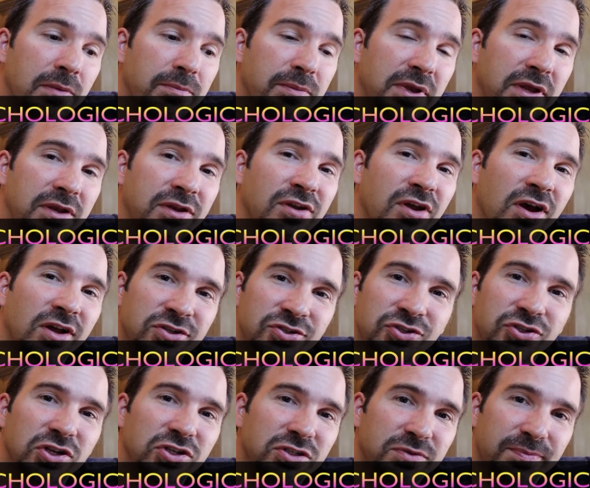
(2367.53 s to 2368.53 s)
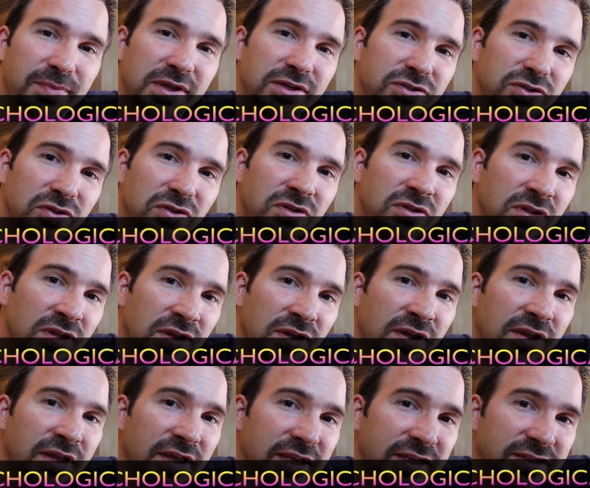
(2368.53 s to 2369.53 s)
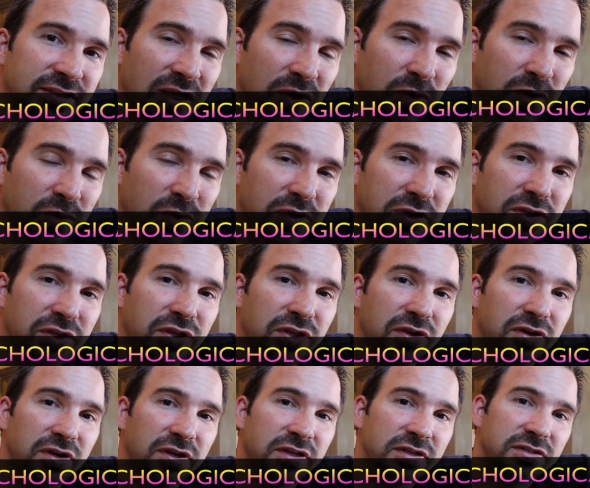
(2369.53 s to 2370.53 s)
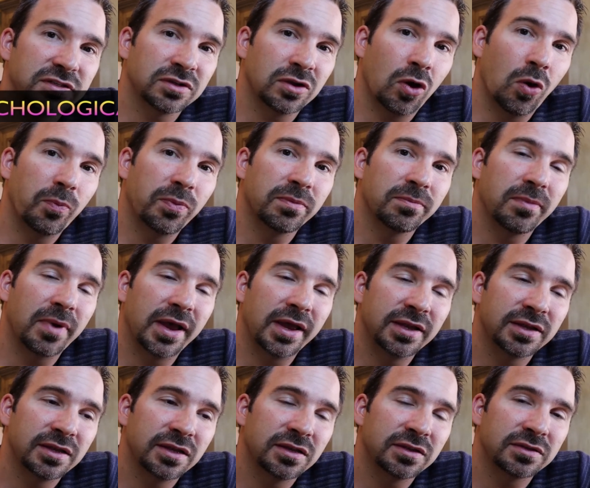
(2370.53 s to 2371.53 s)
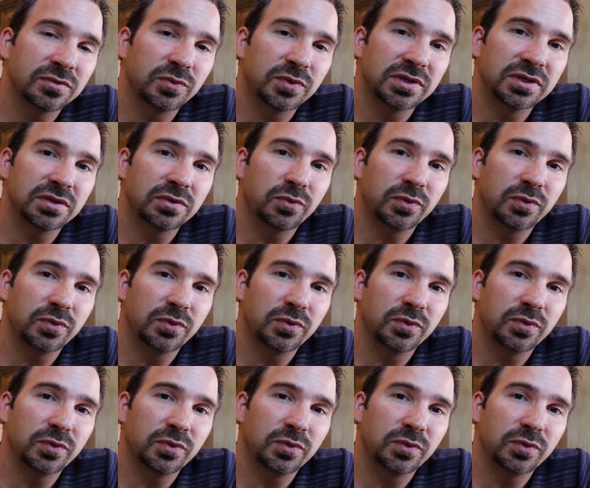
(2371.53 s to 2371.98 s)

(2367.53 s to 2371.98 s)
being non-judgmental is that when we're curious and open-minded and we